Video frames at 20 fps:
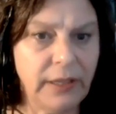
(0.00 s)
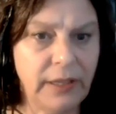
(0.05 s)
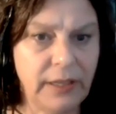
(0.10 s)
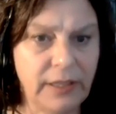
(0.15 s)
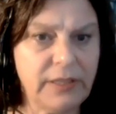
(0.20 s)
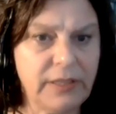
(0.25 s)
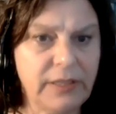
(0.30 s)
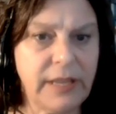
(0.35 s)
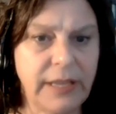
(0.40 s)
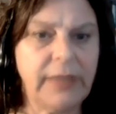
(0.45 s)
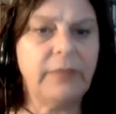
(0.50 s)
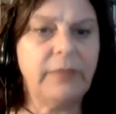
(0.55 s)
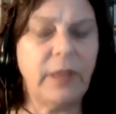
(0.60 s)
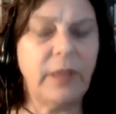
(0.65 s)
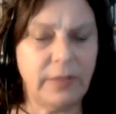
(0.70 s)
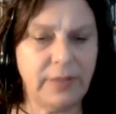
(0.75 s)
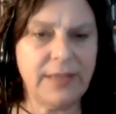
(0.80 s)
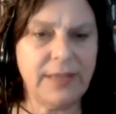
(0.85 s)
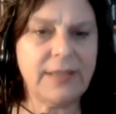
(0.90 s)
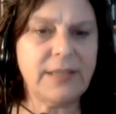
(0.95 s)
It's like
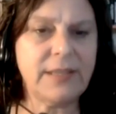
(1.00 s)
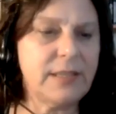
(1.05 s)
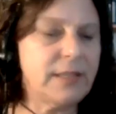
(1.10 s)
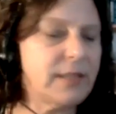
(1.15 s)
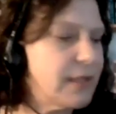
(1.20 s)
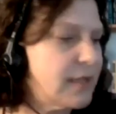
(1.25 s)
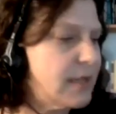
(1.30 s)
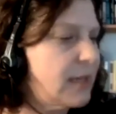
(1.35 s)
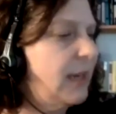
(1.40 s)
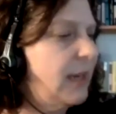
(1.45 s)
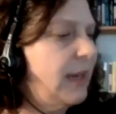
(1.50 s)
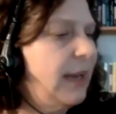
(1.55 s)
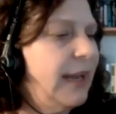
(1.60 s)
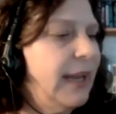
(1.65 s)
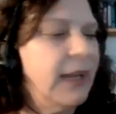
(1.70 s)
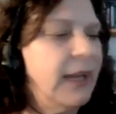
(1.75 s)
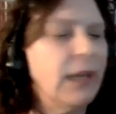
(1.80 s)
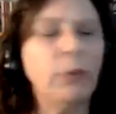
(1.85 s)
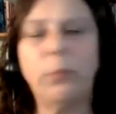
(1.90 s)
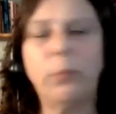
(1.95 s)
that this is,
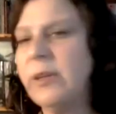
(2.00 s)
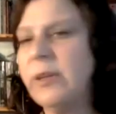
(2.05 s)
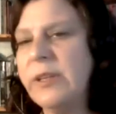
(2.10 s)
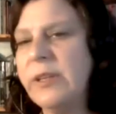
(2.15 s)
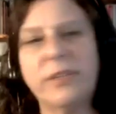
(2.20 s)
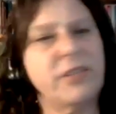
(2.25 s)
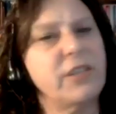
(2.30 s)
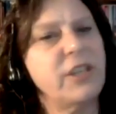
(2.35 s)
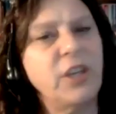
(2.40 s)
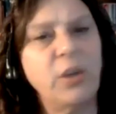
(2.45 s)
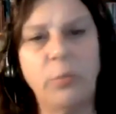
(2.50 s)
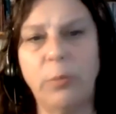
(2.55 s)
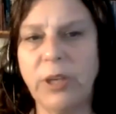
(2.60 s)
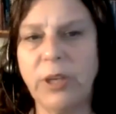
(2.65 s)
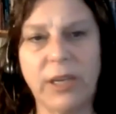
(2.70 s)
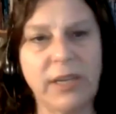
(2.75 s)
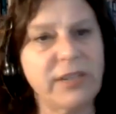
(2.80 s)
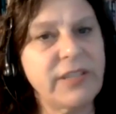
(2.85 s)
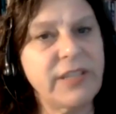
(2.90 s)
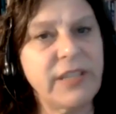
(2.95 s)
it really does
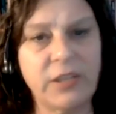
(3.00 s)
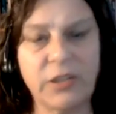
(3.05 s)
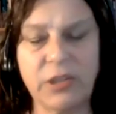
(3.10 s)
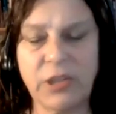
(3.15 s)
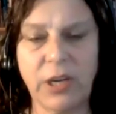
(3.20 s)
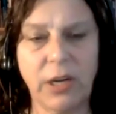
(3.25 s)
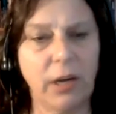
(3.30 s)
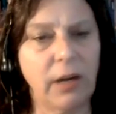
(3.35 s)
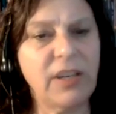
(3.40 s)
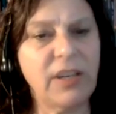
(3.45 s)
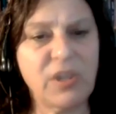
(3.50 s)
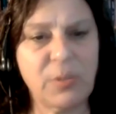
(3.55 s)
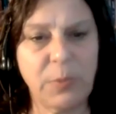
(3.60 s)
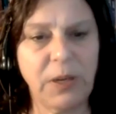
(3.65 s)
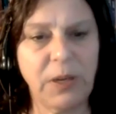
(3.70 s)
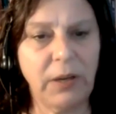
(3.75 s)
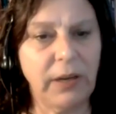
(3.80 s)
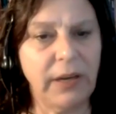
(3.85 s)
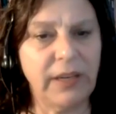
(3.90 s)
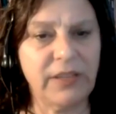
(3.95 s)
humanize the entire
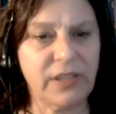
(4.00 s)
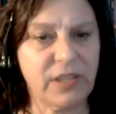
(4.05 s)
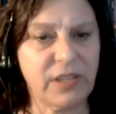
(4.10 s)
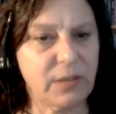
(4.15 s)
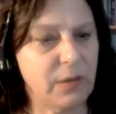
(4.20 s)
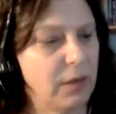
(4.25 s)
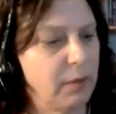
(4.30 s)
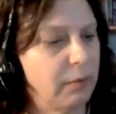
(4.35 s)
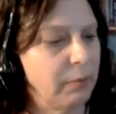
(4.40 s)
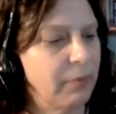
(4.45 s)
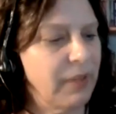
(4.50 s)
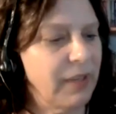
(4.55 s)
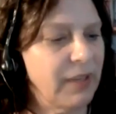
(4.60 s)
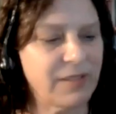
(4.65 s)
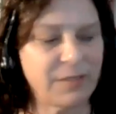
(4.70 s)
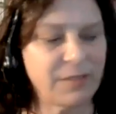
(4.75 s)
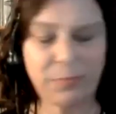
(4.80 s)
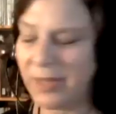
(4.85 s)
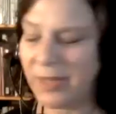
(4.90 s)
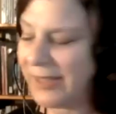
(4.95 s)
experience,
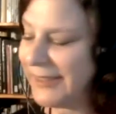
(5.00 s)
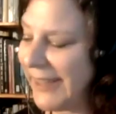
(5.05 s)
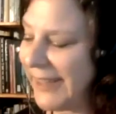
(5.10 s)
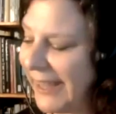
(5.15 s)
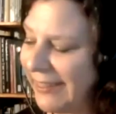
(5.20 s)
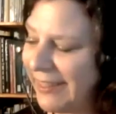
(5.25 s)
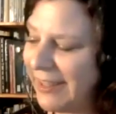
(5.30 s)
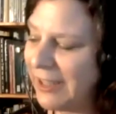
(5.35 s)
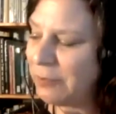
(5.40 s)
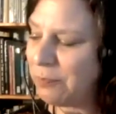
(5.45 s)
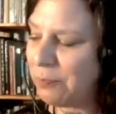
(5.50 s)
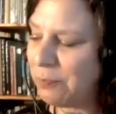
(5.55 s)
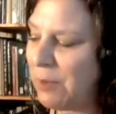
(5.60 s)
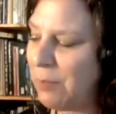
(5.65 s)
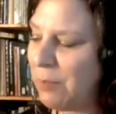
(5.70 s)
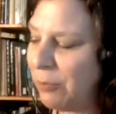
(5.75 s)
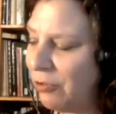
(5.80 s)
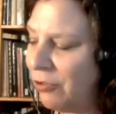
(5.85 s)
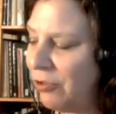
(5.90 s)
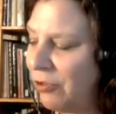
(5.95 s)
because I think
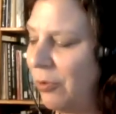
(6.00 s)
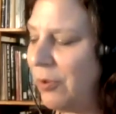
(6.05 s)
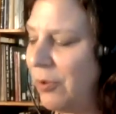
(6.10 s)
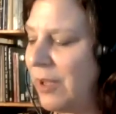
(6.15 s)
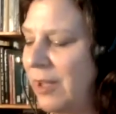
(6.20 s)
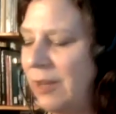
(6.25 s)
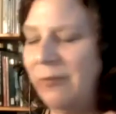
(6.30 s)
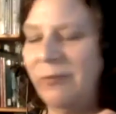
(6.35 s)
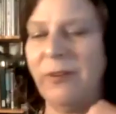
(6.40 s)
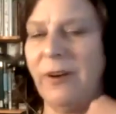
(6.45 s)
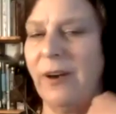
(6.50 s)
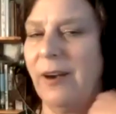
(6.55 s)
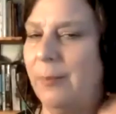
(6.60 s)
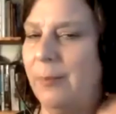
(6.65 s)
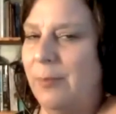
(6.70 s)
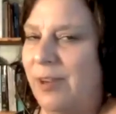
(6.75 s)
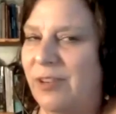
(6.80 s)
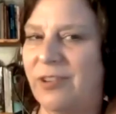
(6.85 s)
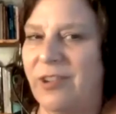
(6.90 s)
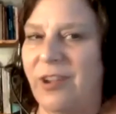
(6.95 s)
people do get very
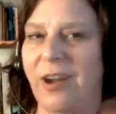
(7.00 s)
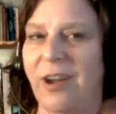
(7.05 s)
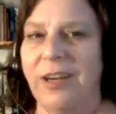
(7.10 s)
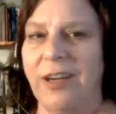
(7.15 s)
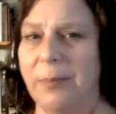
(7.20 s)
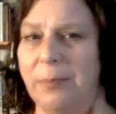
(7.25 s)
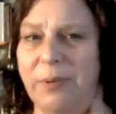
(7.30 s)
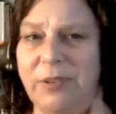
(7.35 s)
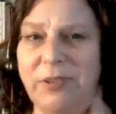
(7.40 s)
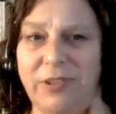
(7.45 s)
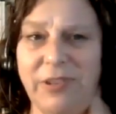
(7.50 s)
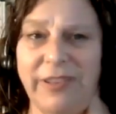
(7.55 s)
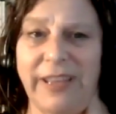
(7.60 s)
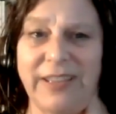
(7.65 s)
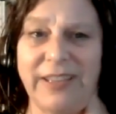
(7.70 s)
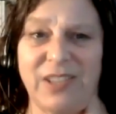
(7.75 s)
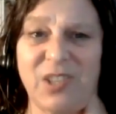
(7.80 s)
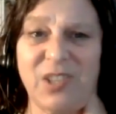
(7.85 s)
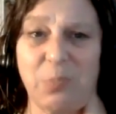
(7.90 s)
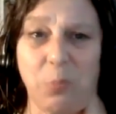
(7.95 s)
much caught up into
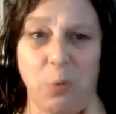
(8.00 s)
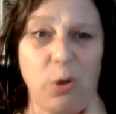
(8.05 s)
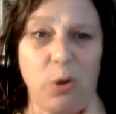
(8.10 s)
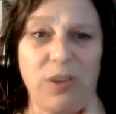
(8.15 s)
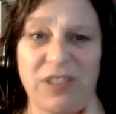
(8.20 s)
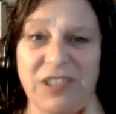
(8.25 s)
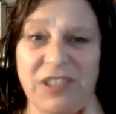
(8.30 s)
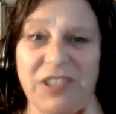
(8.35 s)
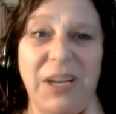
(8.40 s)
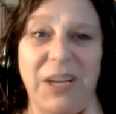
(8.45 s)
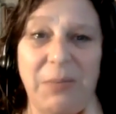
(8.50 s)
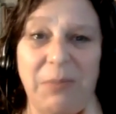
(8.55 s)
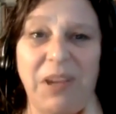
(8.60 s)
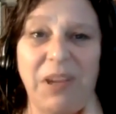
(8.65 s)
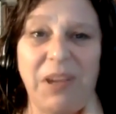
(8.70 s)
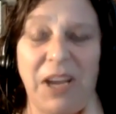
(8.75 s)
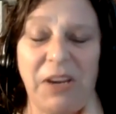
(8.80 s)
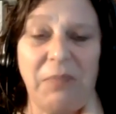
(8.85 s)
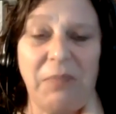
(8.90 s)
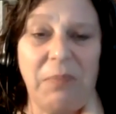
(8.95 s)
that sports team
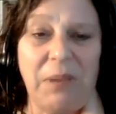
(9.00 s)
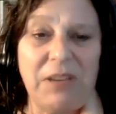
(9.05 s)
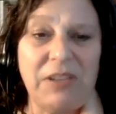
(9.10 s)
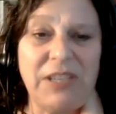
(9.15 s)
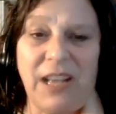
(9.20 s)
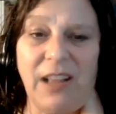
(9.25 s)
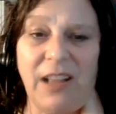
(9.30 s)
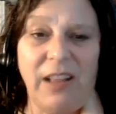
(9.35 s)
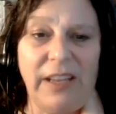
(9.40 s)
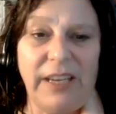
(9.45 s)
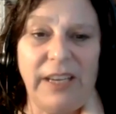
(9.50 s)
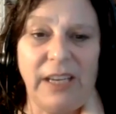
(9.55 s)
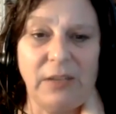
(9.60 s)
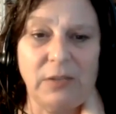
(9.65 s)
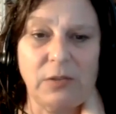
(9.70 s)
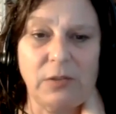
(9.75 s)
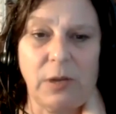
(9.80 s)
kind of mentality.